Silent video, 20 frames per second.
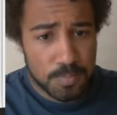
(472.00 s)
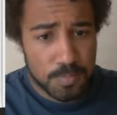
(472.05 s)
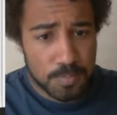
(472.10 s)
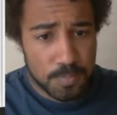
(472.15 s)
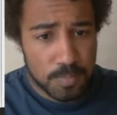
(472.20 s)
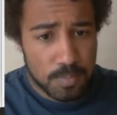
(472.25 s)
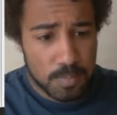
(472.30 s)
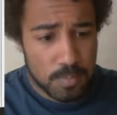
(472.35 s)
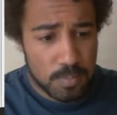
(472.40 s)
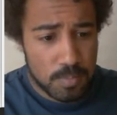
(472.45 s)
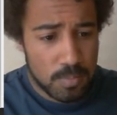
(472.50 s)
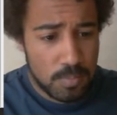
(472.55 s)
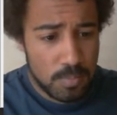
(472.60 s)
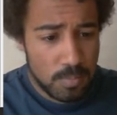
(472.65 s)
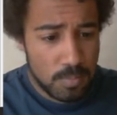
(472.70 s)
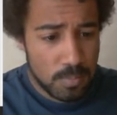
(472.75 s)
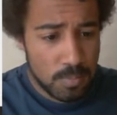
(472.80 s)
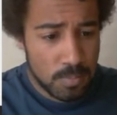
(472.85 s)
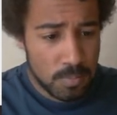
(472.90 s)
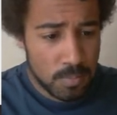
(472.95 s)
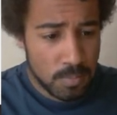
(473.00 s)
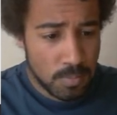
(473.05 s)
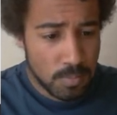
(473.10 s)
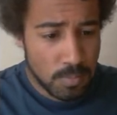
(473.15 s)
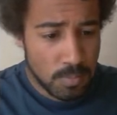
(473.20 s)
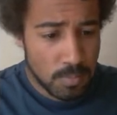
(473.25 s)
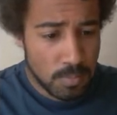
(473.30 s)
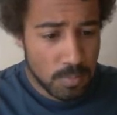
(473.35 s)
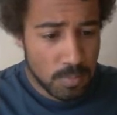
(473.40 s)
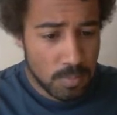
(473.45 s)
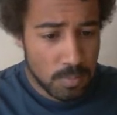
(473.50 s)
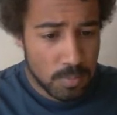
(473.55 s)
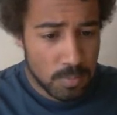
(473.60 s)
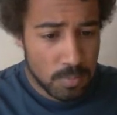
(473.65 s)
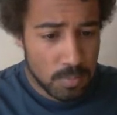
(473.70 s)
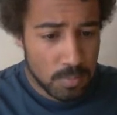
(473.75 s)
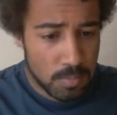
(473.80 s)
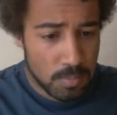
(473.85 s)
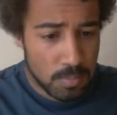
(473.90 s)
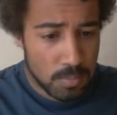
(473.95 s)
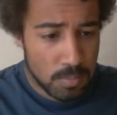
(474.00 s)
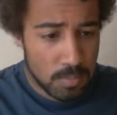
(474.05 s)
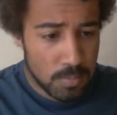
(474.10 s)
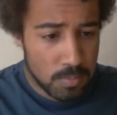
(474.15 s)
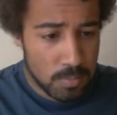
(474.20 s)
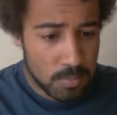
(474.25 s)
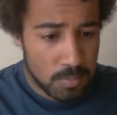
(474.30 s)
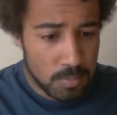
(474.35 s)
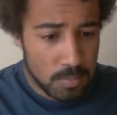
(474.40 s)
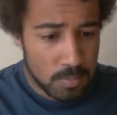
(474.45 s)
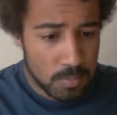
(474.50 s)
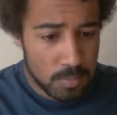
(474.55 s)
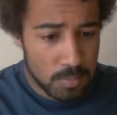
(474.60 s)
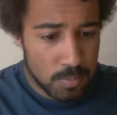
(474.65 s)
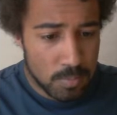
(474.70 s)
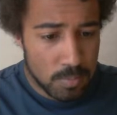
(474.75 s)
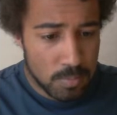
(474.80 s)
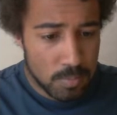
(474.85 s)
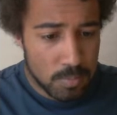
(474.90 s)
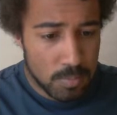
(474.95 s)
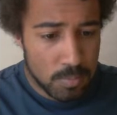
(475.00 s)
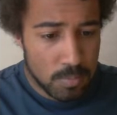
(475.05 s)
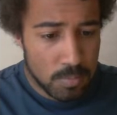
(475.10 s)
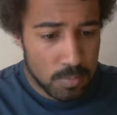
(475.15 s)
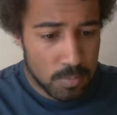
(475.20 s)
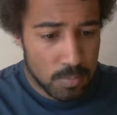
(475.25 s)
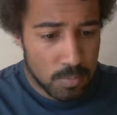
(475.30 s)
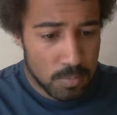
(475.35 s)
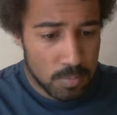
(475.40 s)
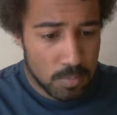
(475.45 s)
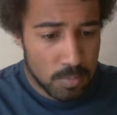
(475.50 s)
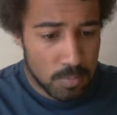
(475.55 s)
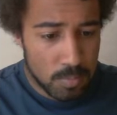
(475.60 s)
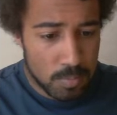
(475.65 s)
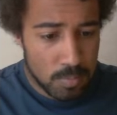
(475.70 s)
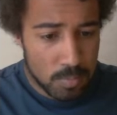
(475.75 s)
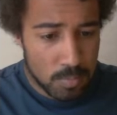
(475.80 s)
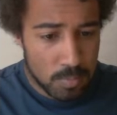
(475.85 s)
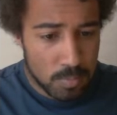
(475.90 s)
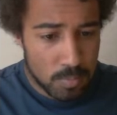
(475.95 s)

No one is speaking in this clip.